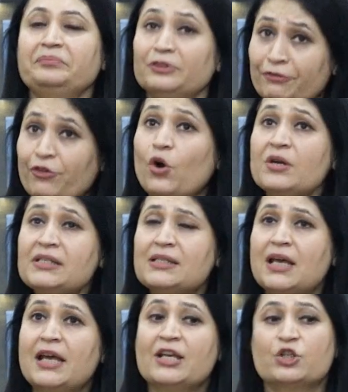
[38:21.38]
Of course,
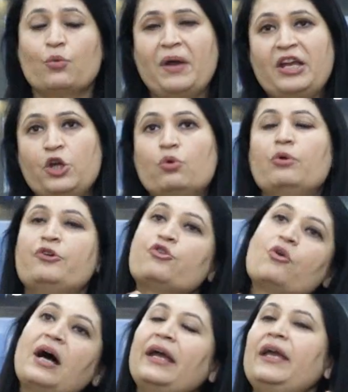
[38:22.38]
so when you
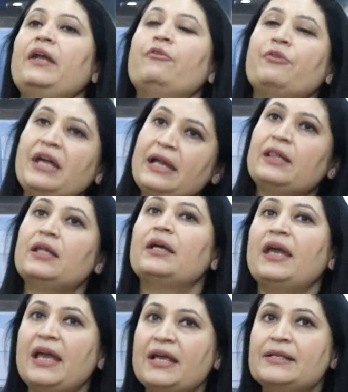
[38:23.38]
try and read the
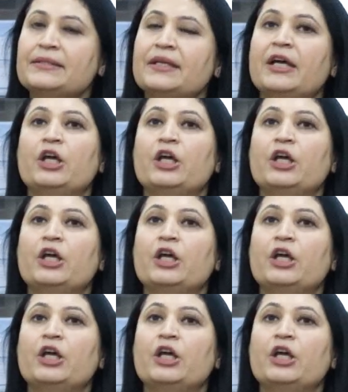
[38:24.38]
case,